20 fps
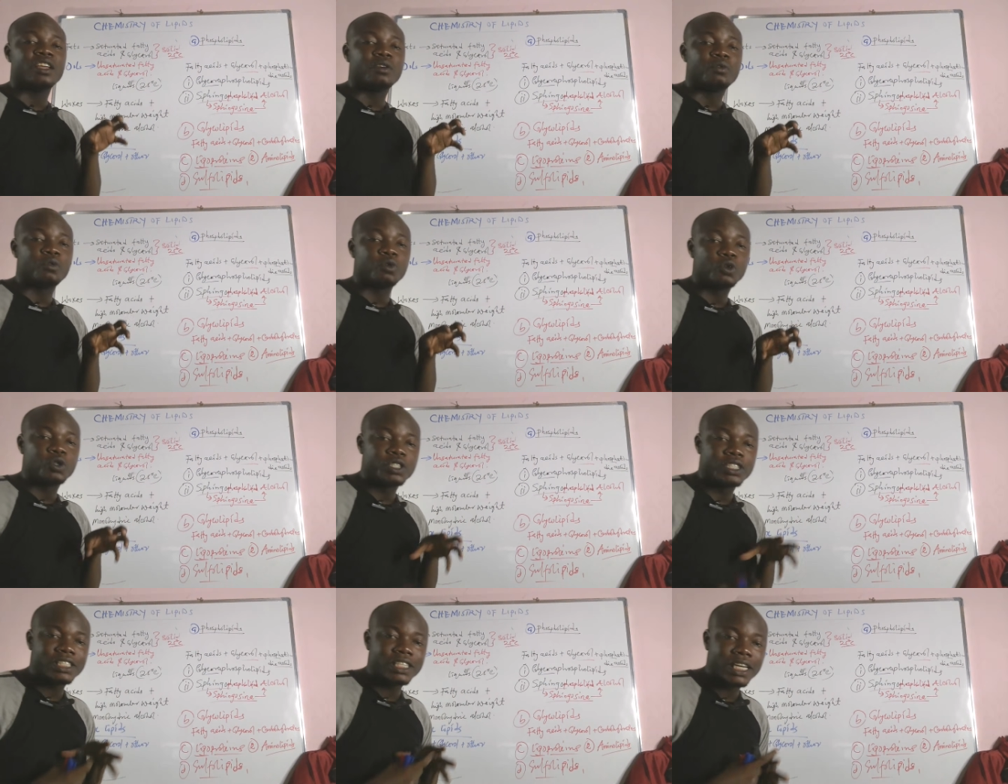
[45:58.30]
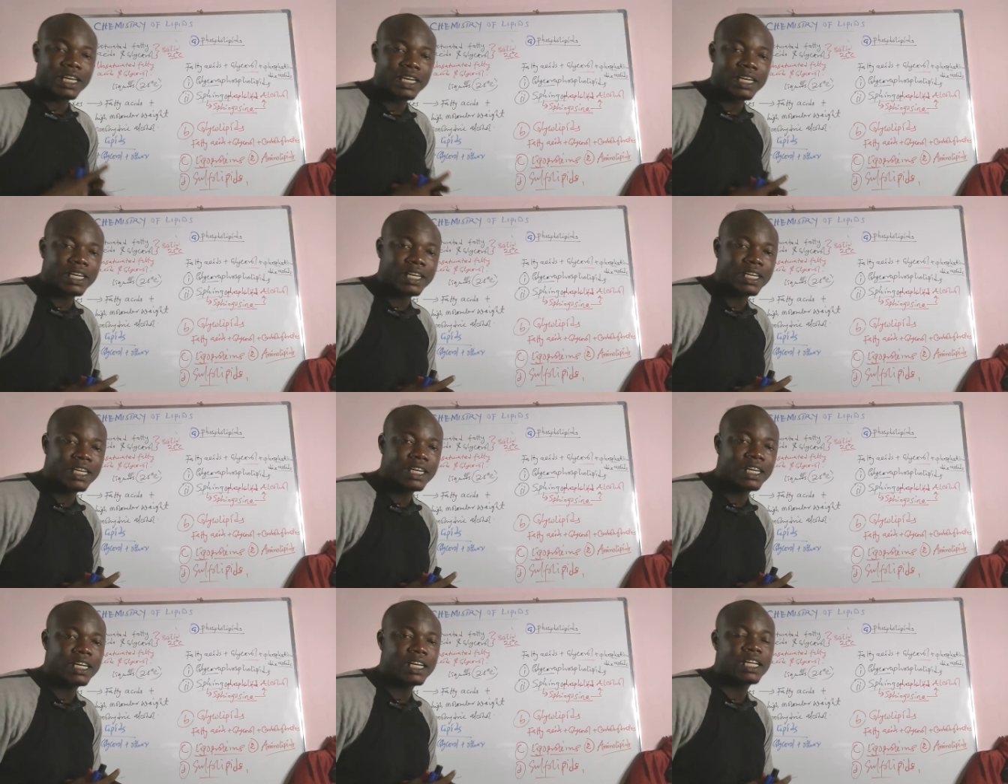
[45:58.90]
If you check
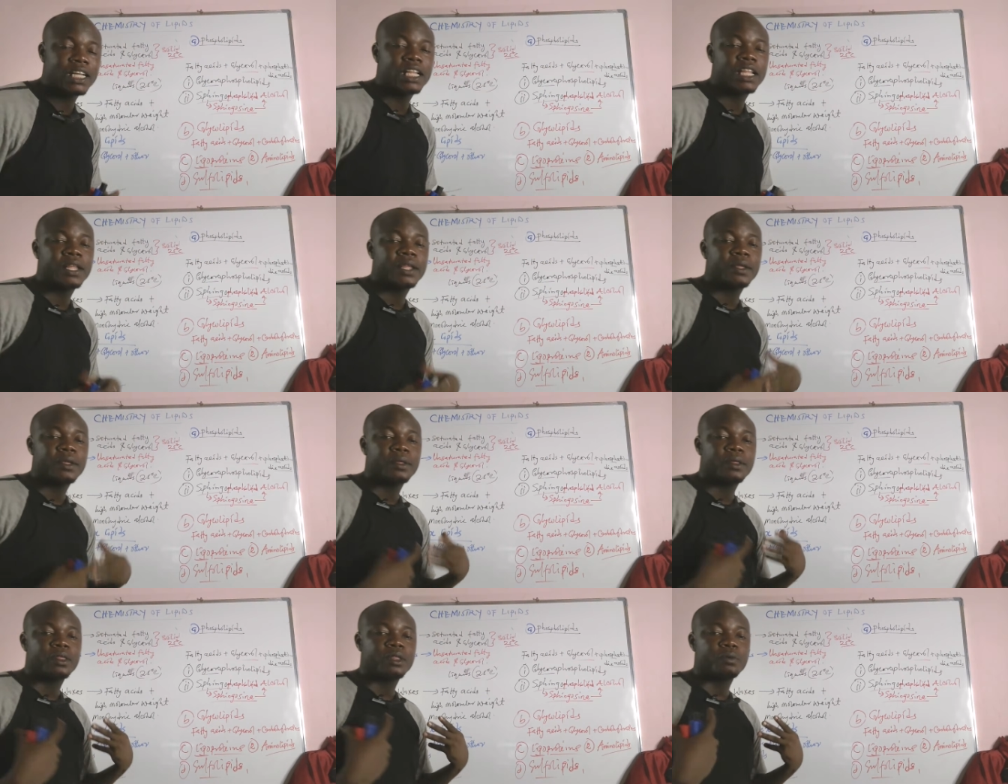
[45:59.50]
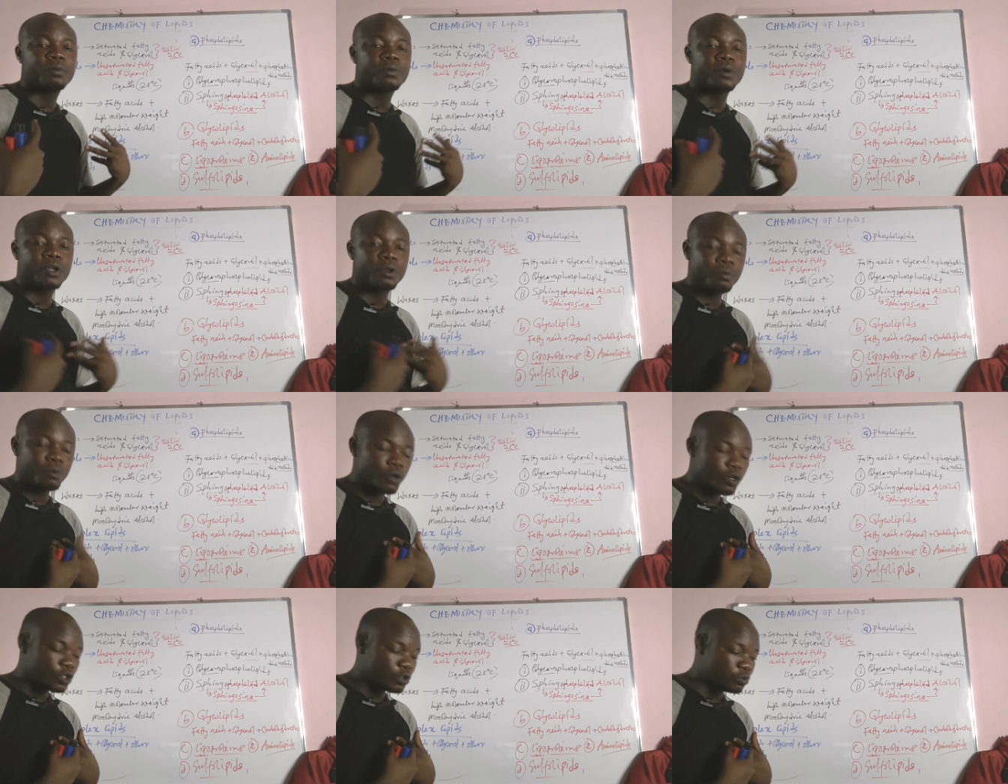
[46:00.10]
the
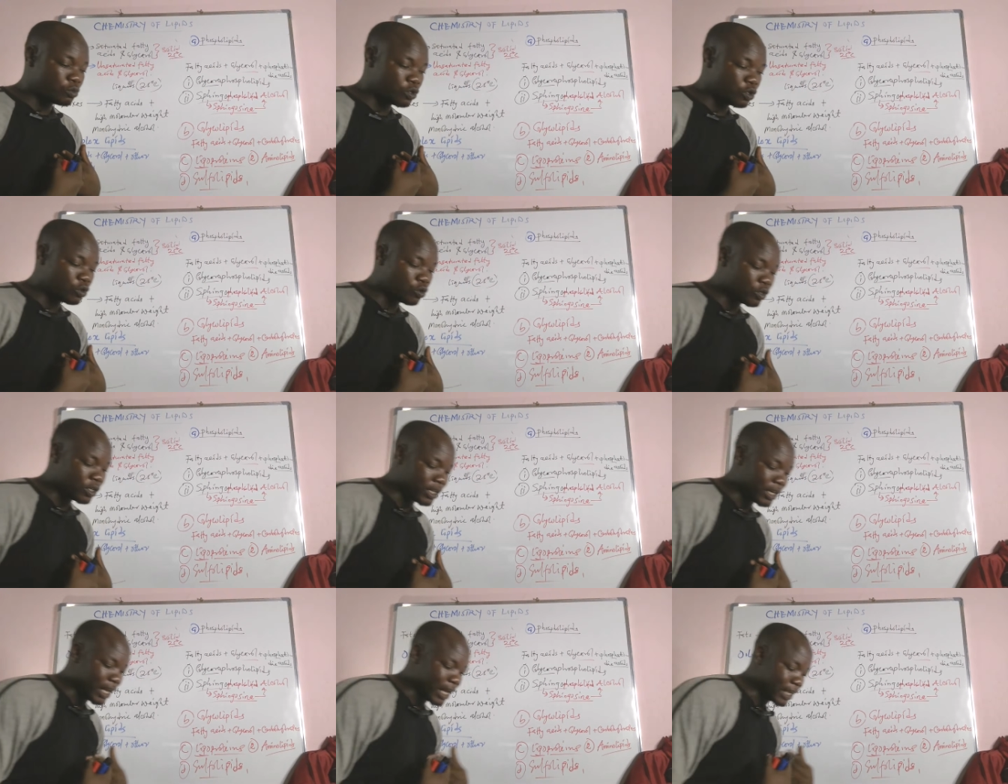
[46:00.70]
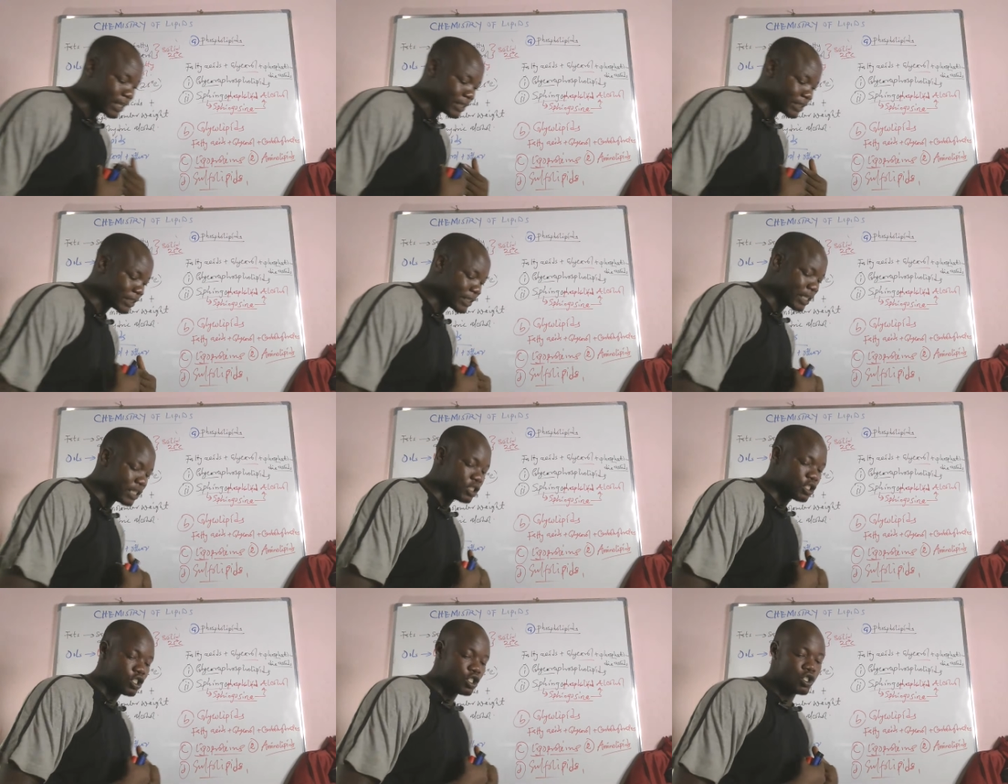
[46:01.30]
previous video that I
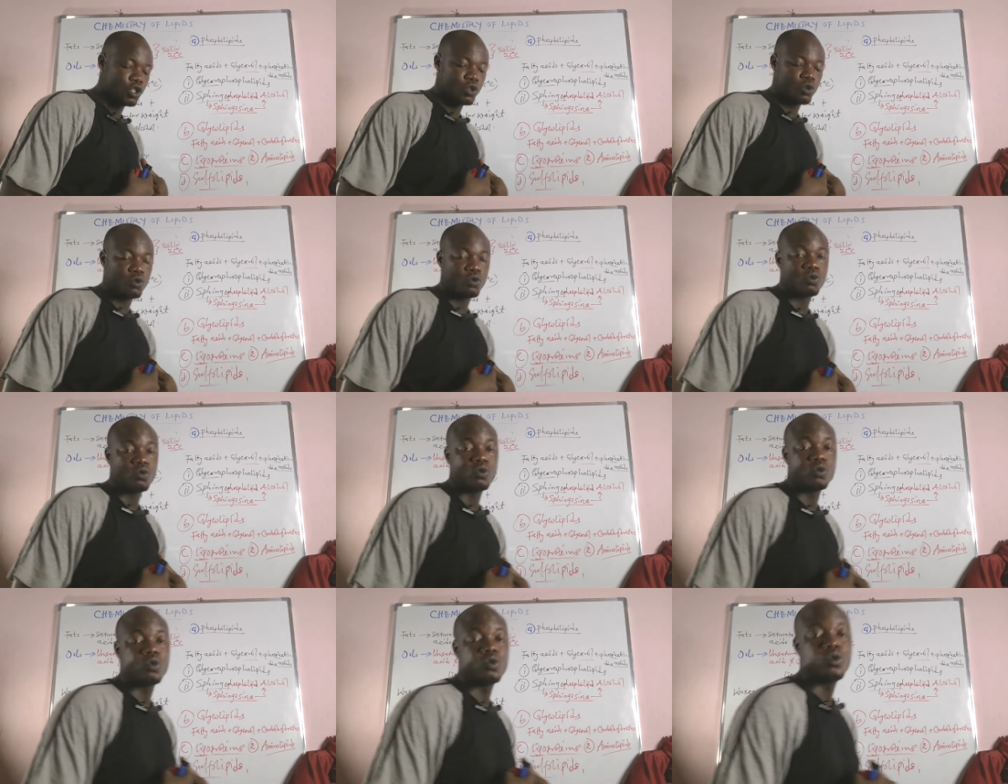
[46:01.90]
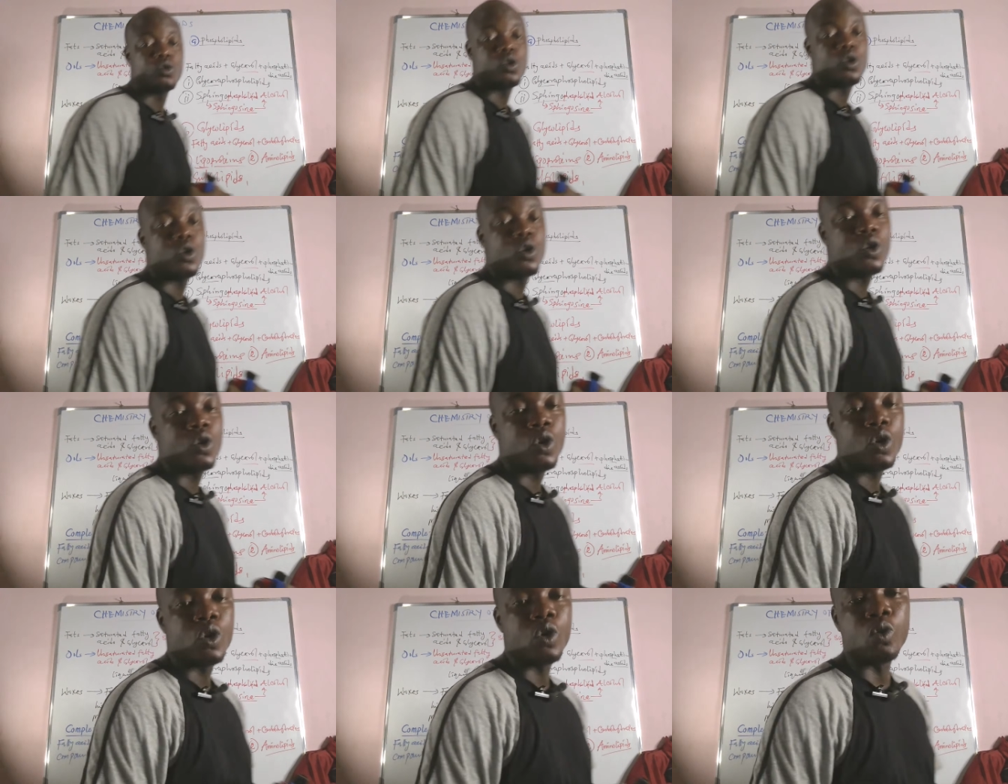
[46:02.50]
sent to you,
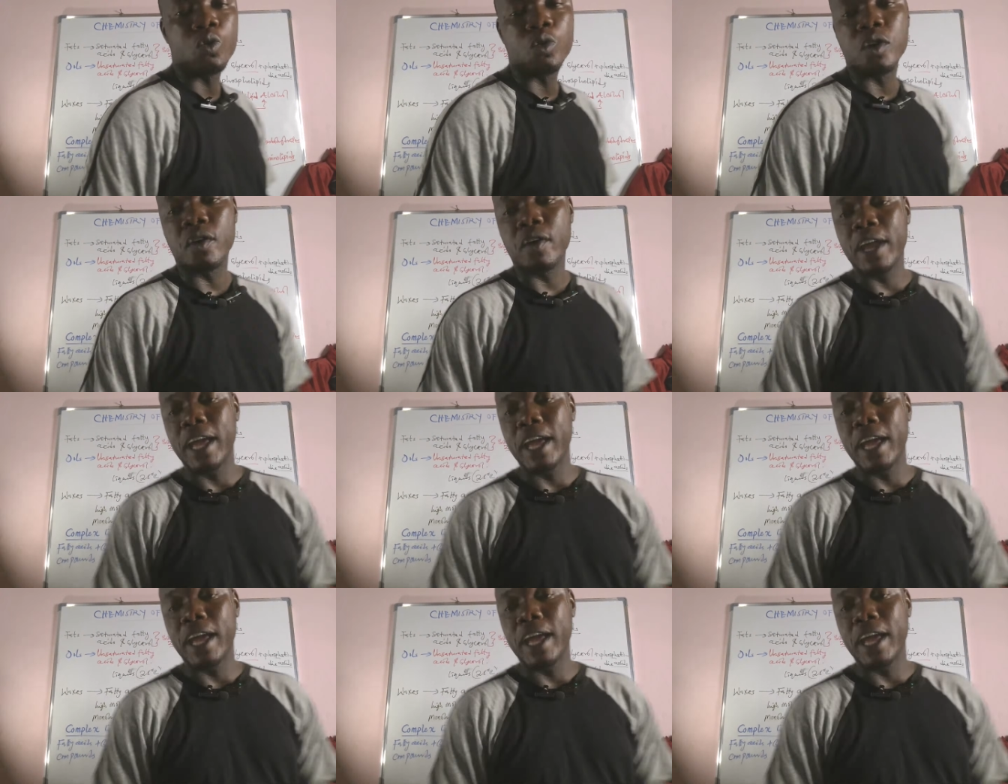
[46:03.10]
you will